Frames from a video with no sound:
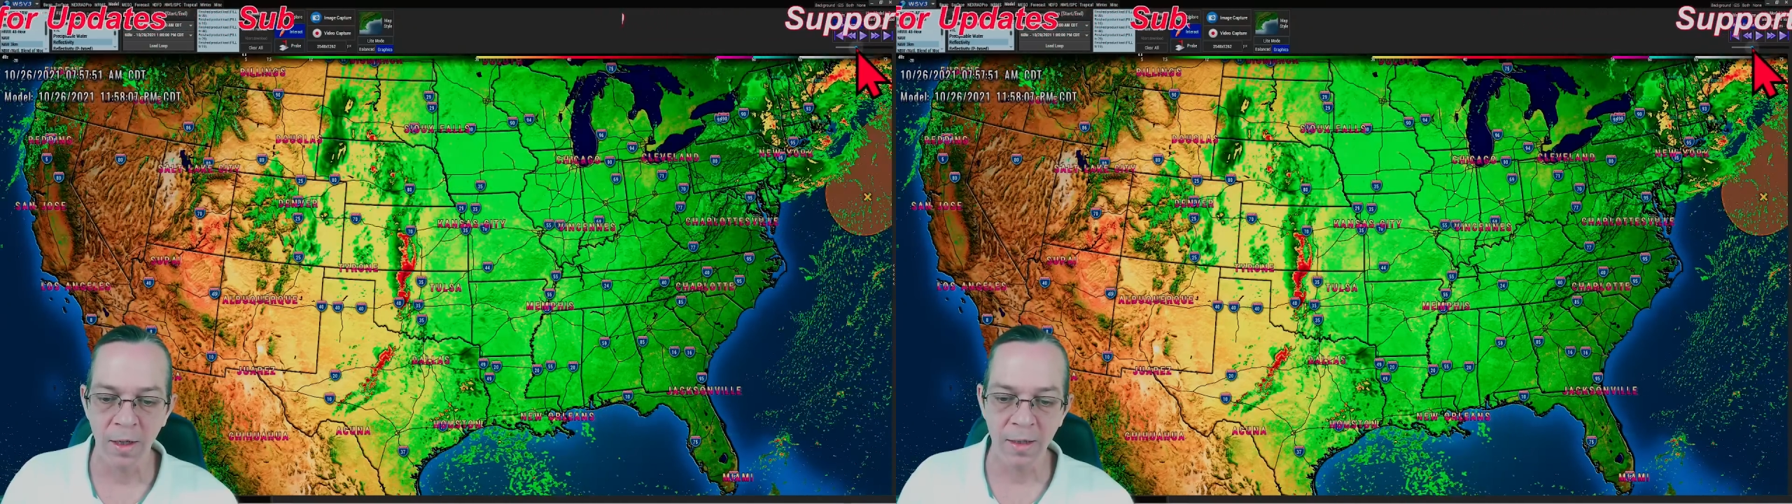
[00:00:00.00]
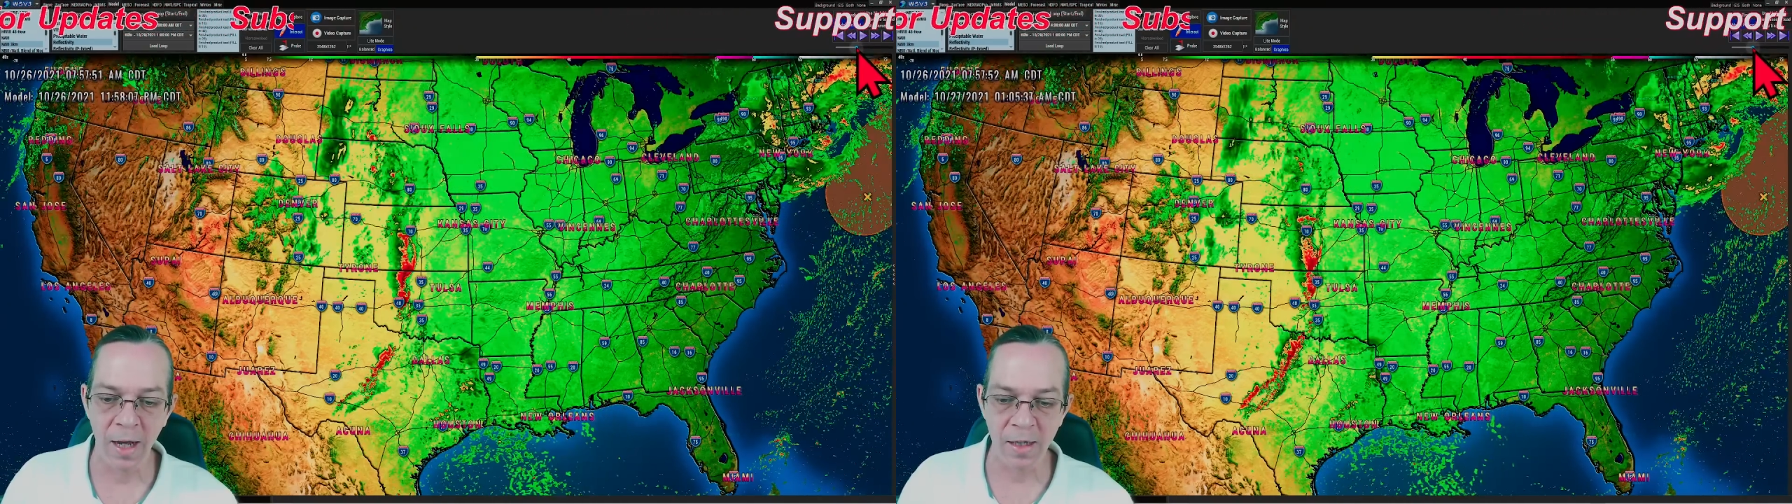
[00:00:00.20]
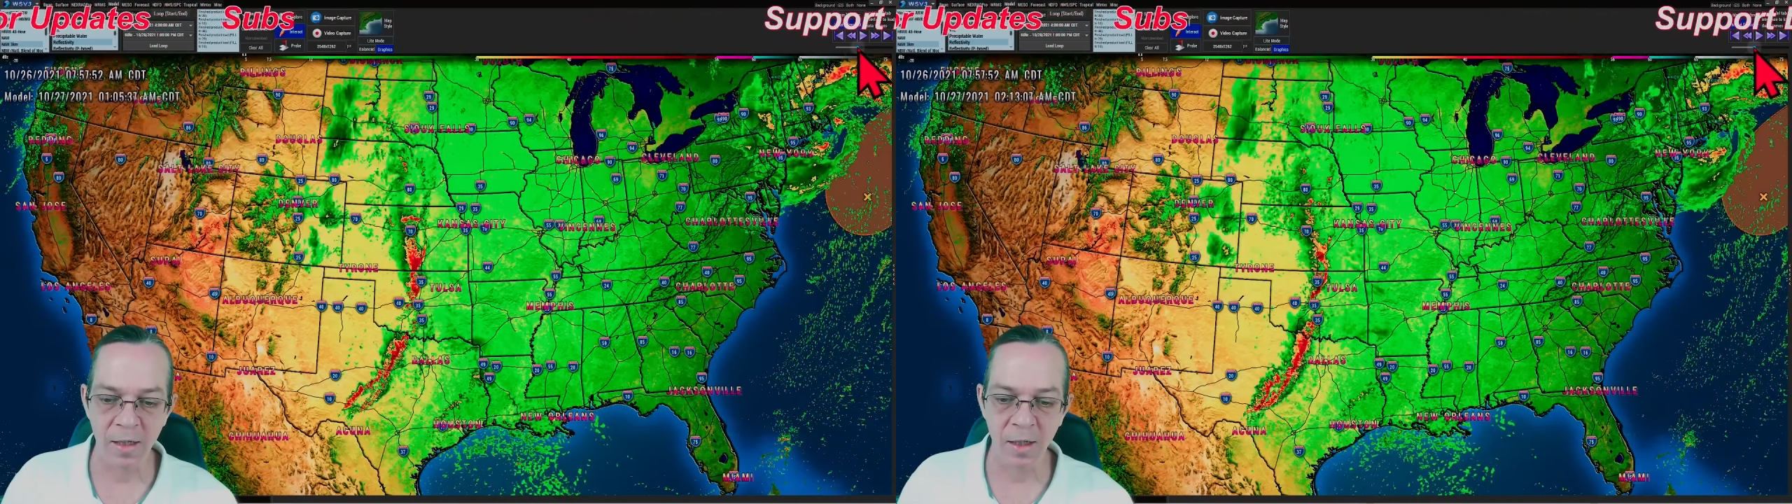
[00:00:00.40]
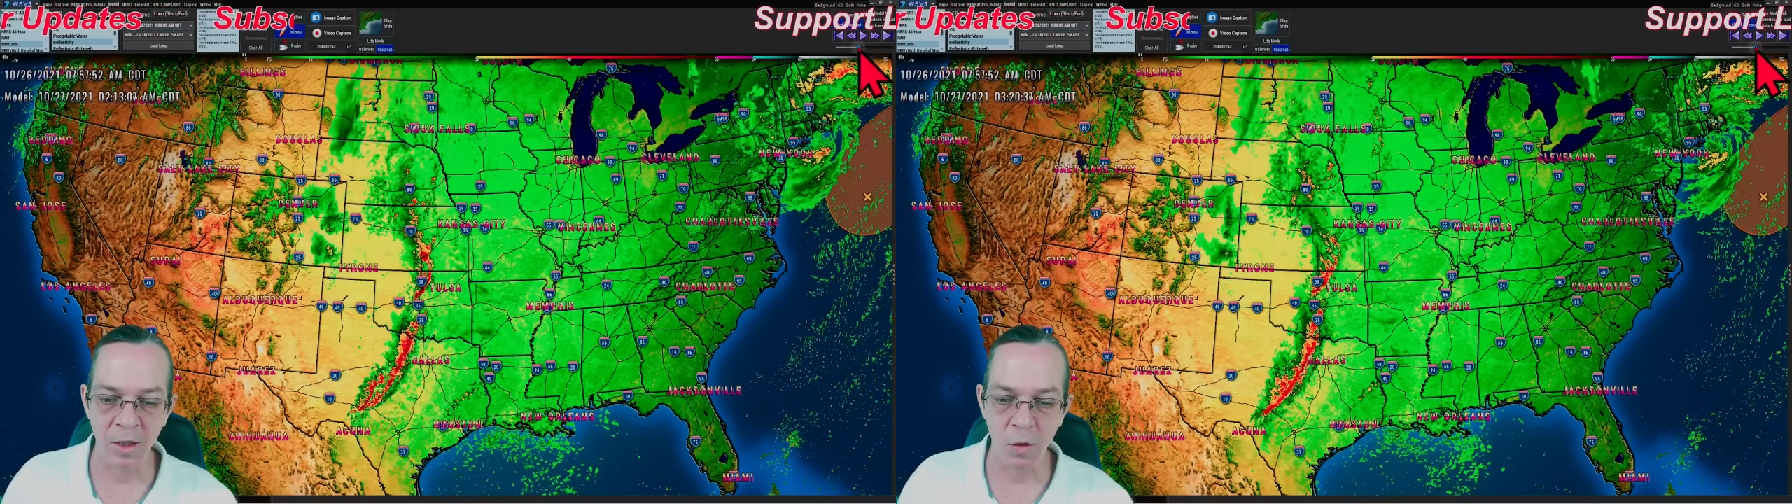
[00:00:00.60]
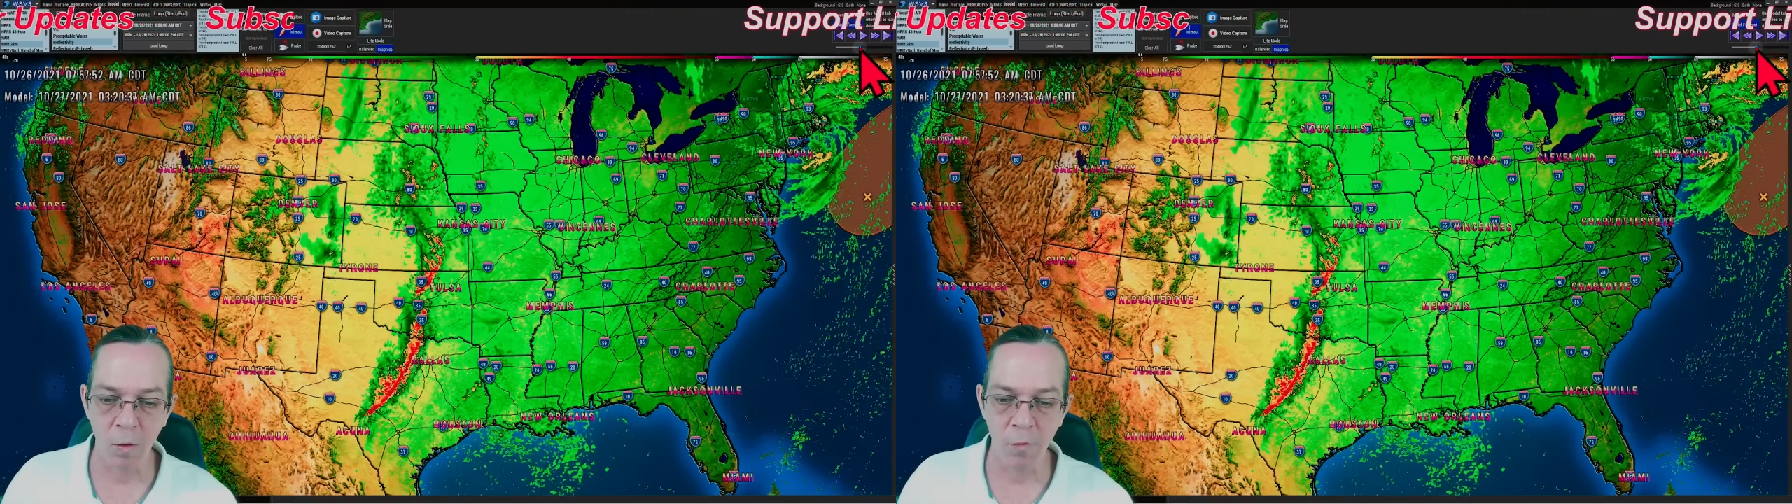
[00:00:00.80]
Texas.
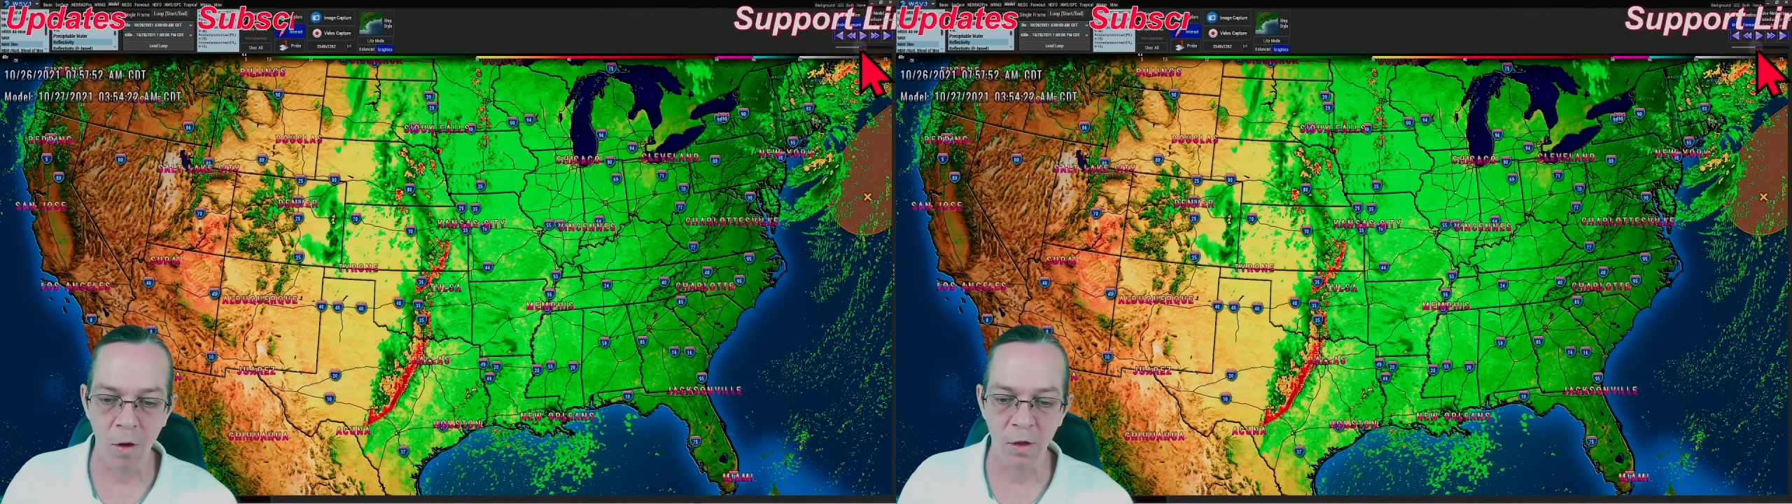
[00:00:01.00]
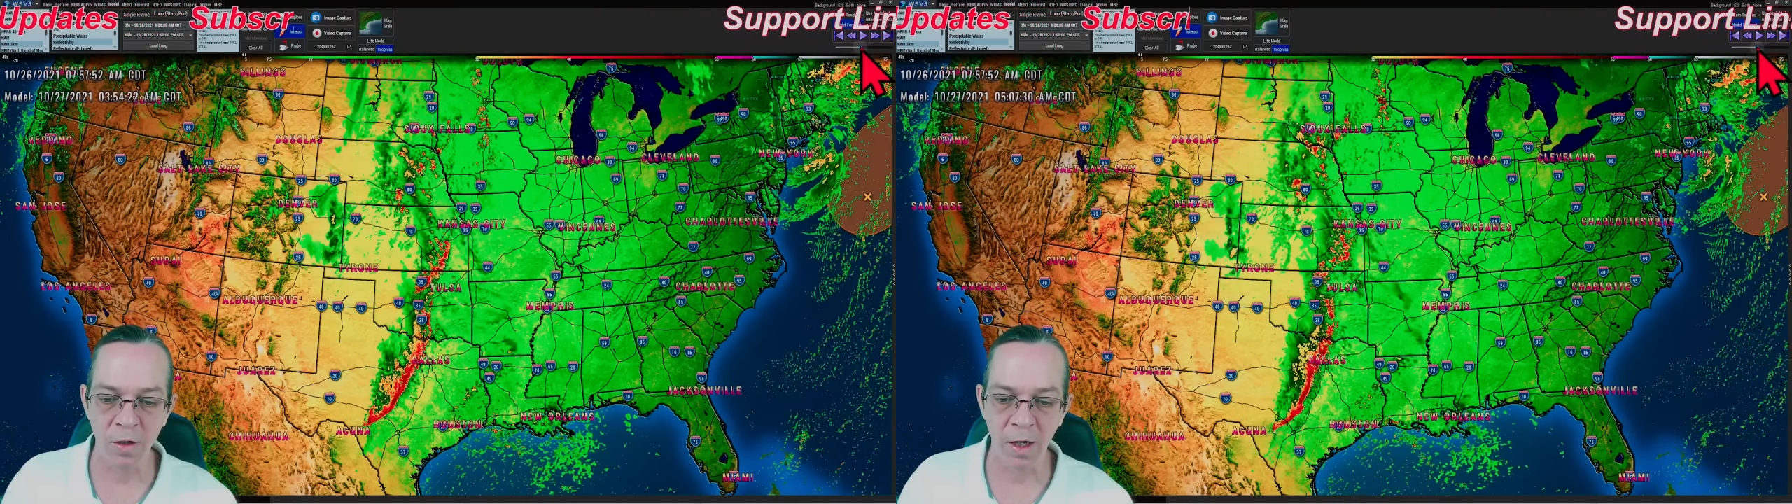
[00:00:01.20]
And so far, it looks like it